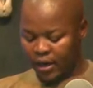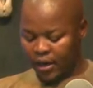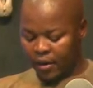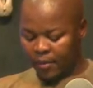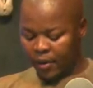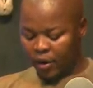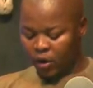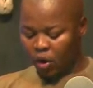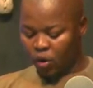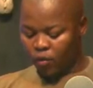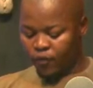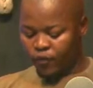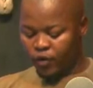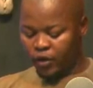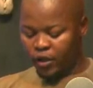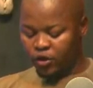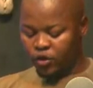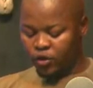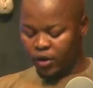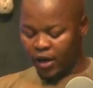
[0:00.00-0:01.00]
But hopefully
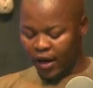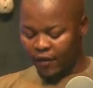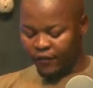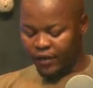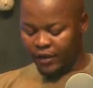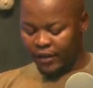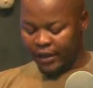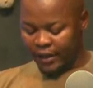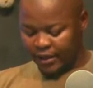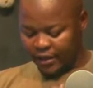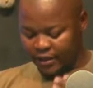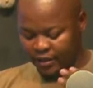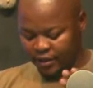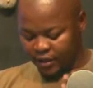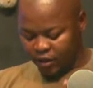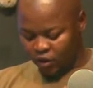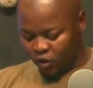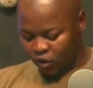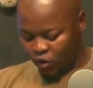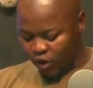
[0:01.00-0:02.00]
you loved it. I can see
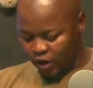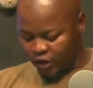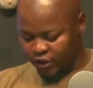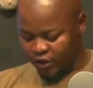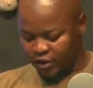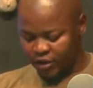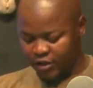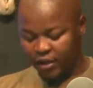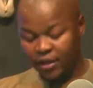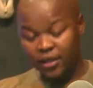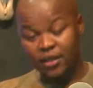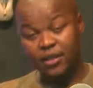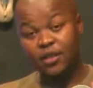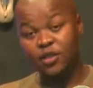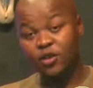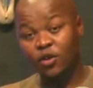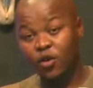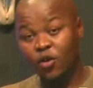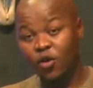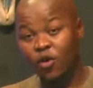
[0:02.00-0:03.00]
your questions. I can see
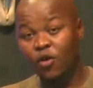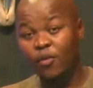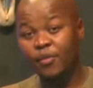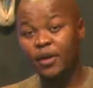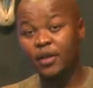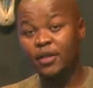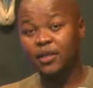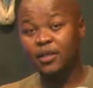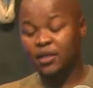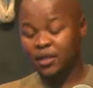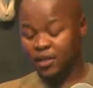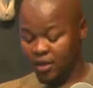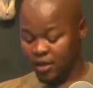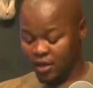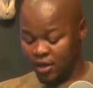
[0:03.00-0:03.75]
your comments.